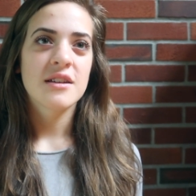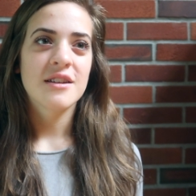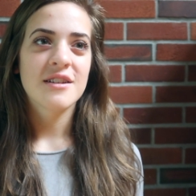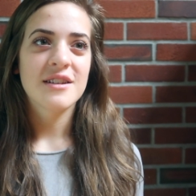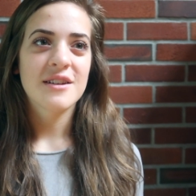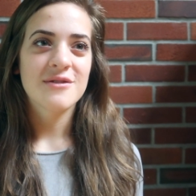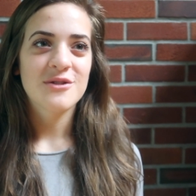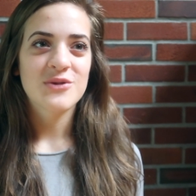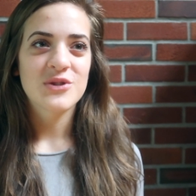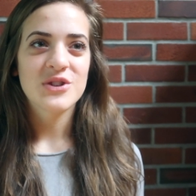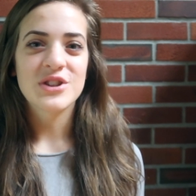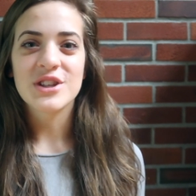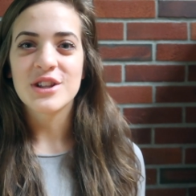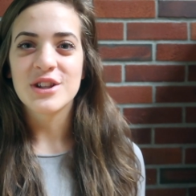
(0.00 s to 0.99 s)
you're never
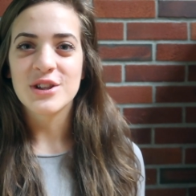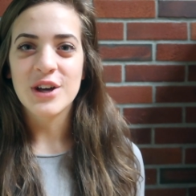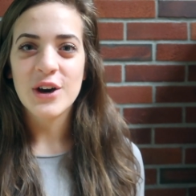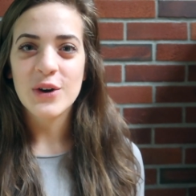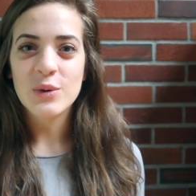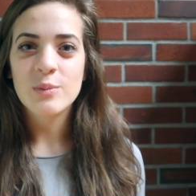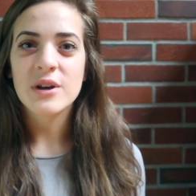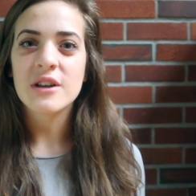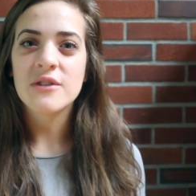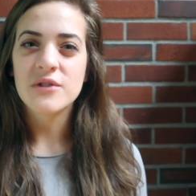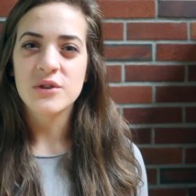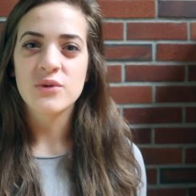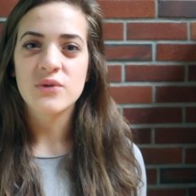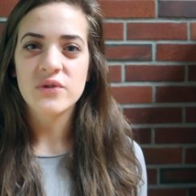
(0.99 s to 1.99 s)
really alone, but
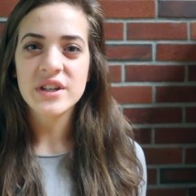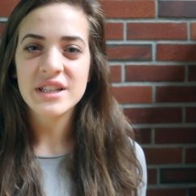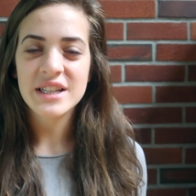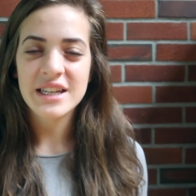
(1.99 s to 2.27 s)
if you feel